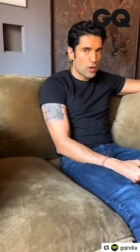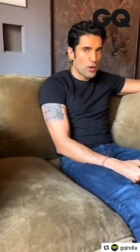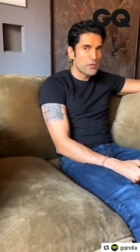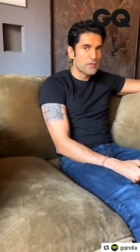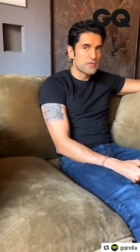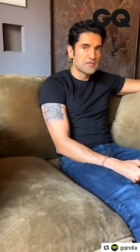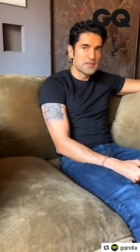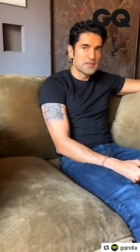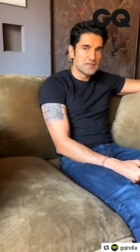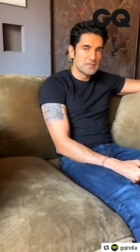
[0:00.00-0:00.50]
a
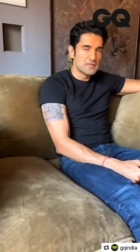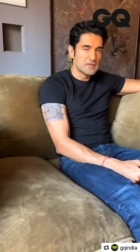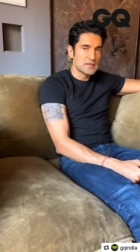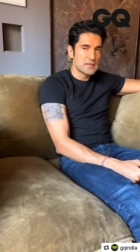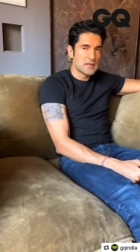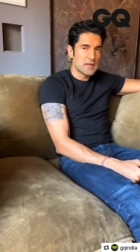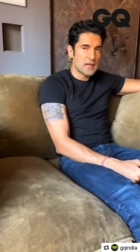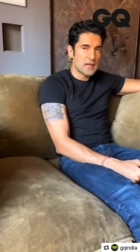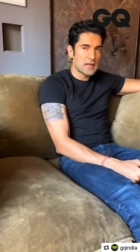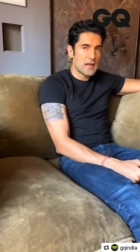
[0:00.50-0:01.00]
lot of
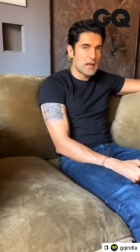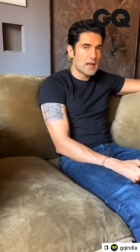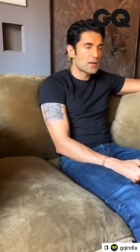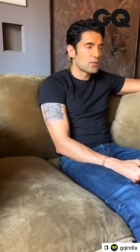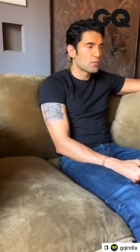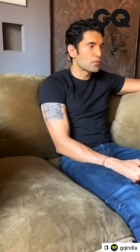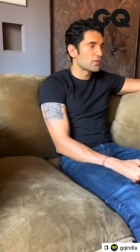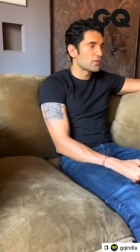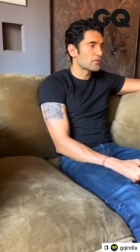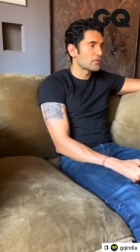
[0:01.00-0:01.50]
TV and
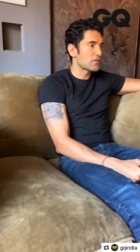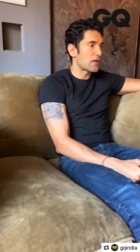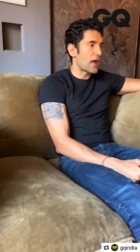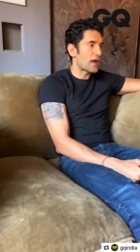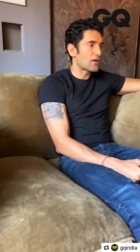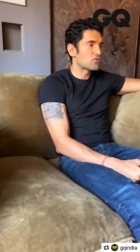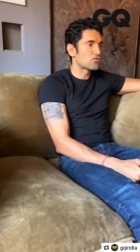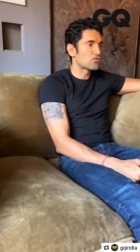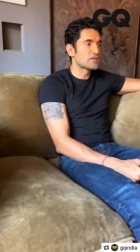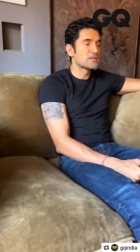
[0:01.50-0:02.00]
I was
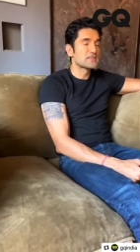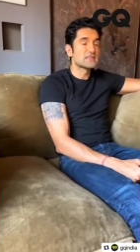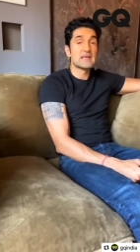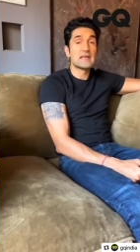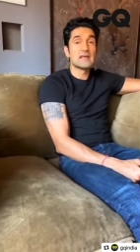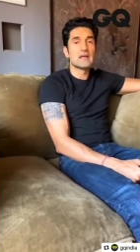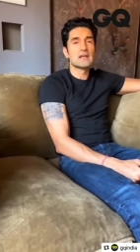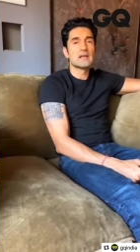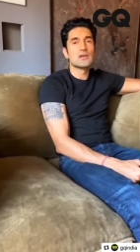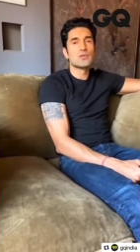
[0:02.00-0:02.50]
actually
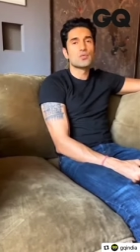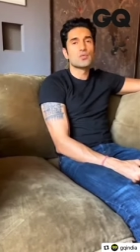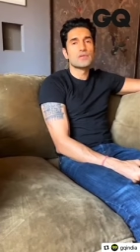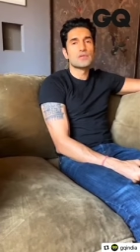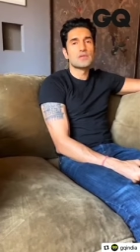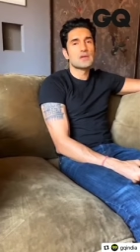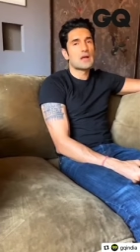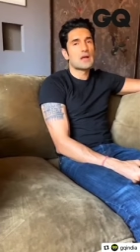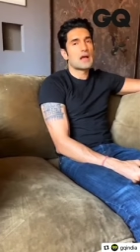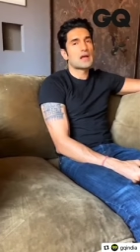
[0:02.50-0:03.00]
taken in
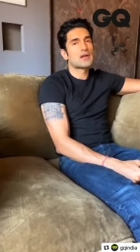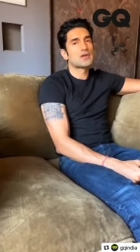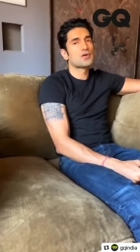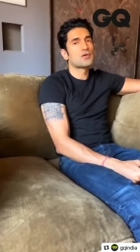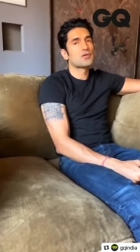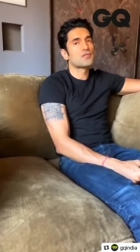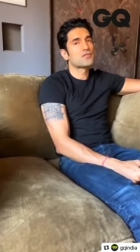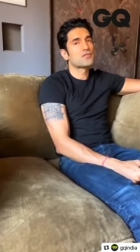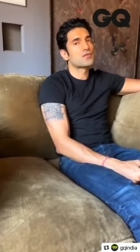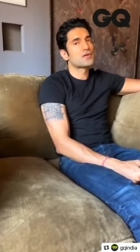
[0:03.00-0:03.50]
with the
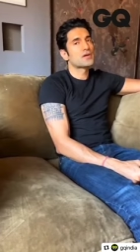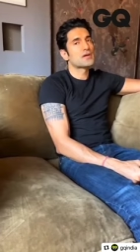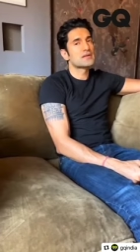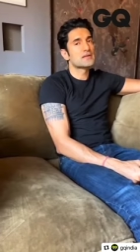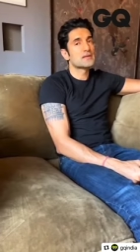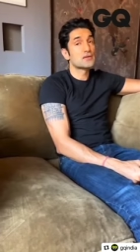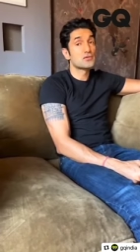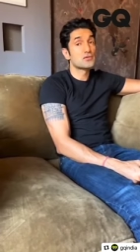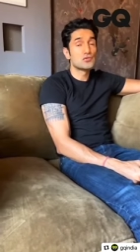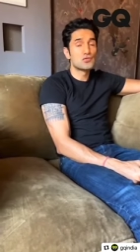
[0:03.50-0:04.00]
idea of
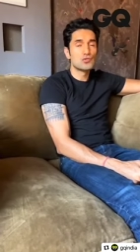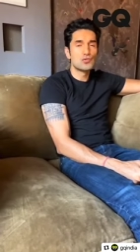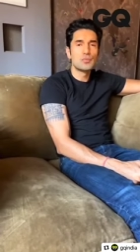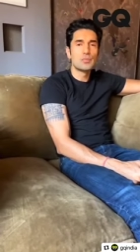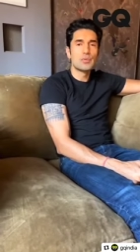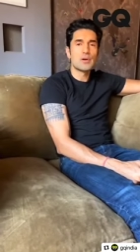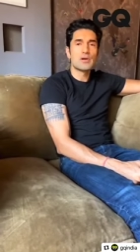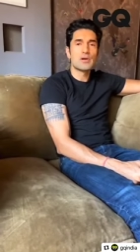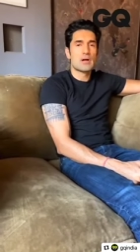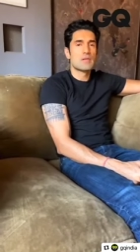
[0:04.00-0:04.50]
creating a
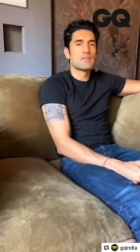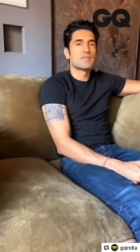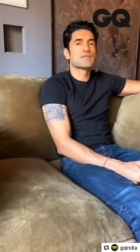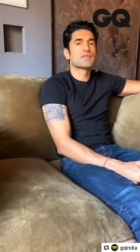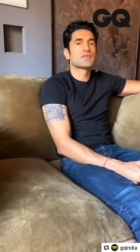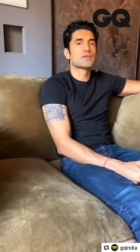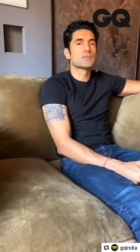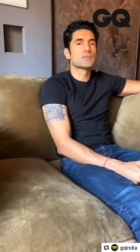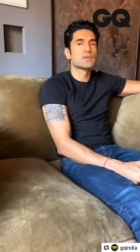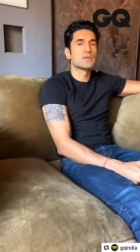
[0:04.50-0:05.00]
super
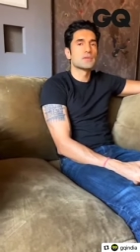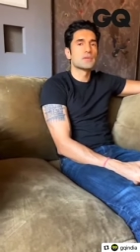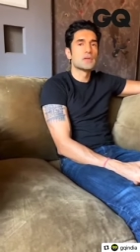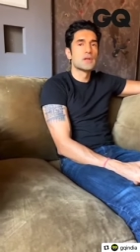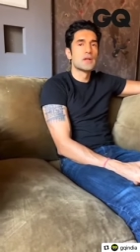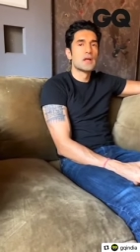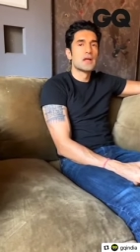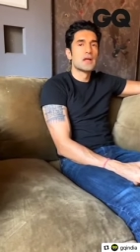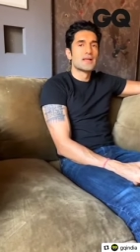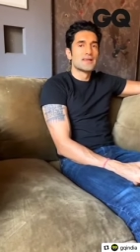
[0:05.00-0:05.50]
comfortable
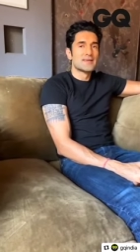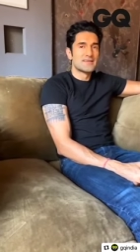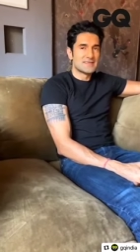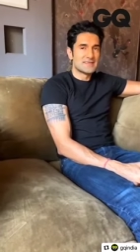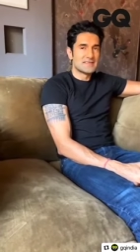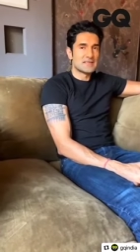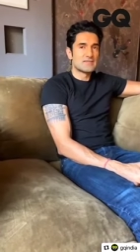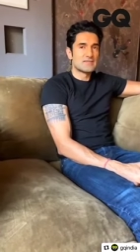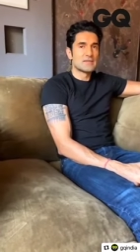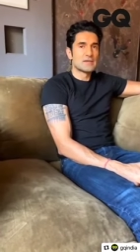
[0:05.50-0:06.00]

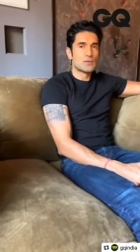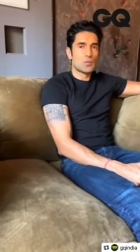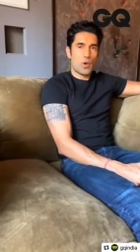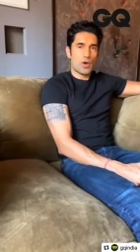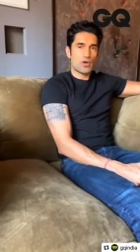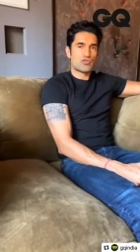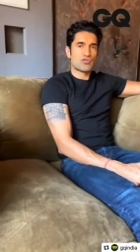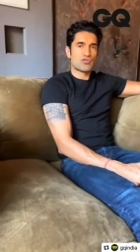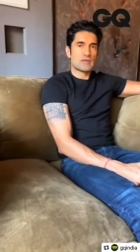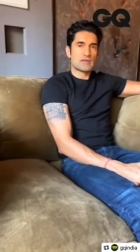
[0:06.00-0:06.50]
TV
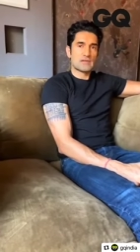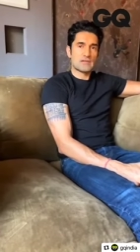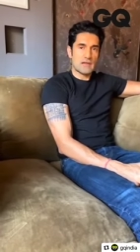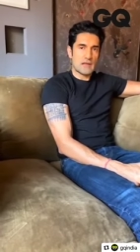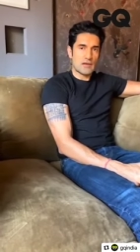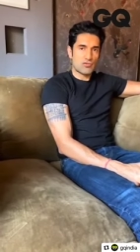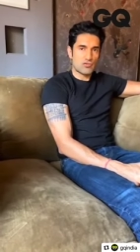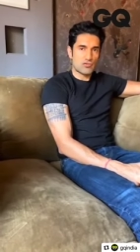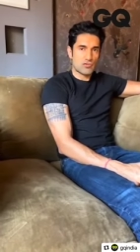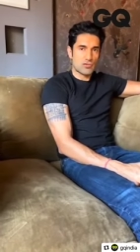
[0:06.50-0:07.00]
watching
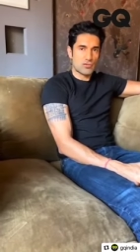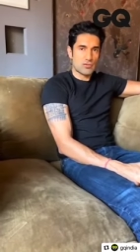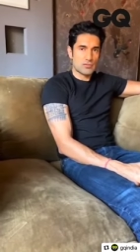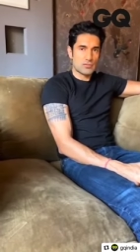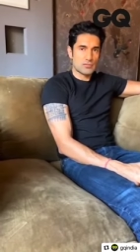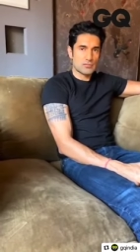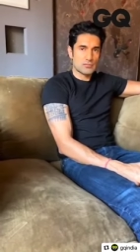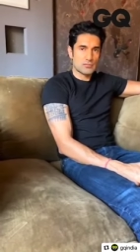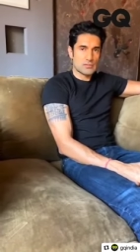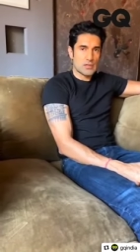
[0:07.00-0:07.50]

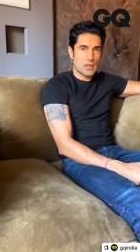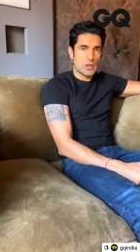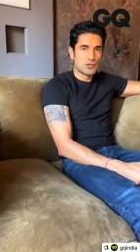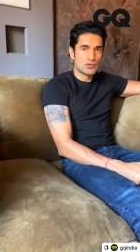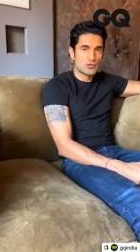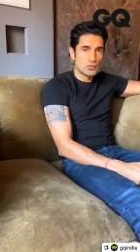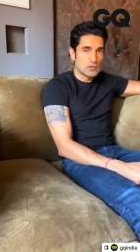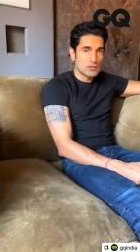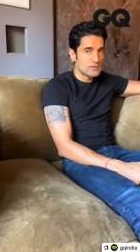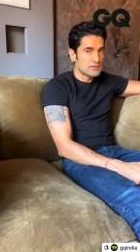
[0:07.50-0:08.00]
sectional. Now
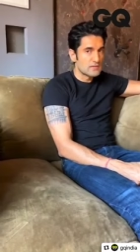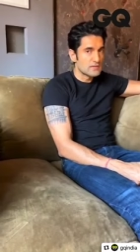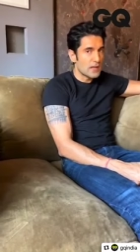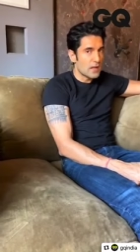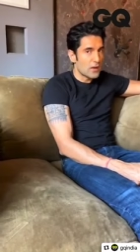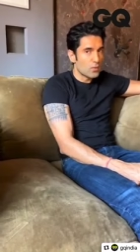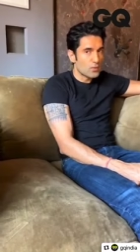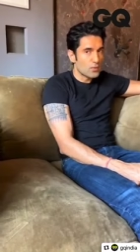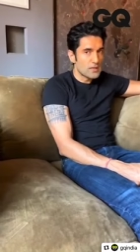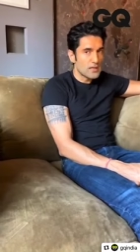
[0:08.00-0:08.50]
as you can
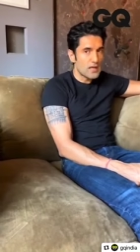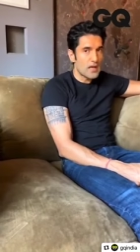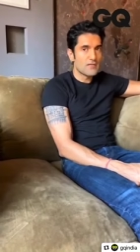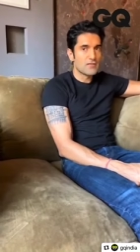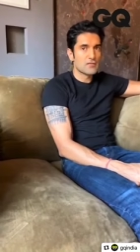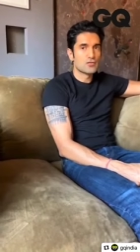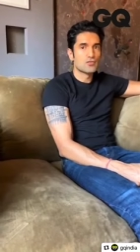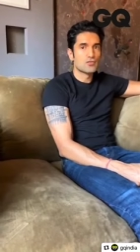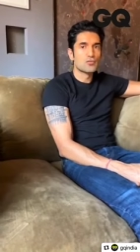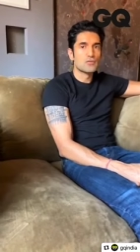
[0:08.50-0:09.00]
see I only
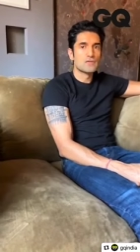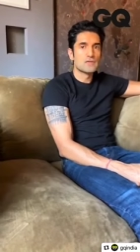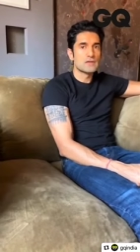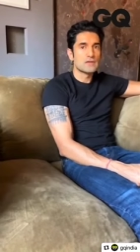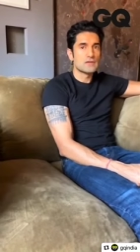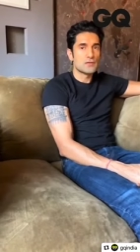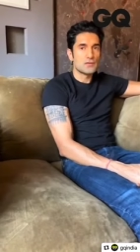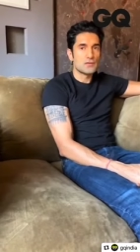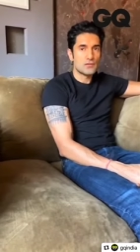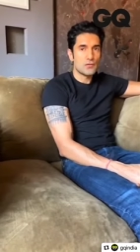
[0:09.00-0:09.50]
have a
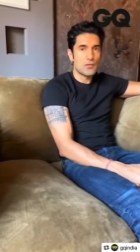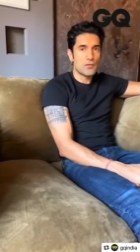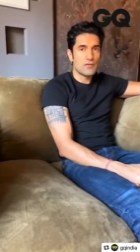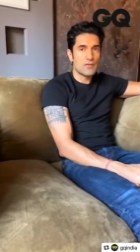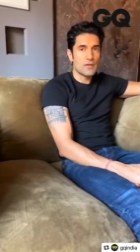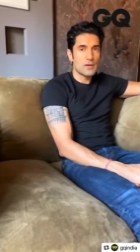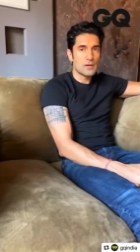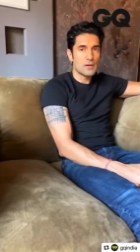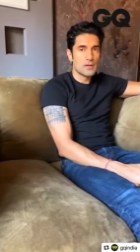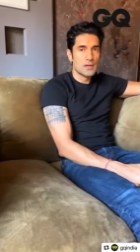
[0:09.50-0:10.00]
two-seater
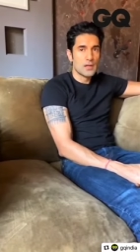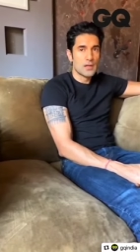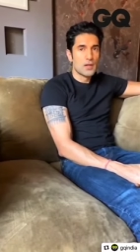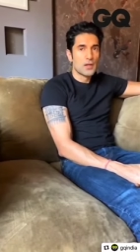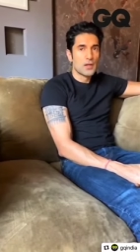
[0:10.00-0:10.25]
sofa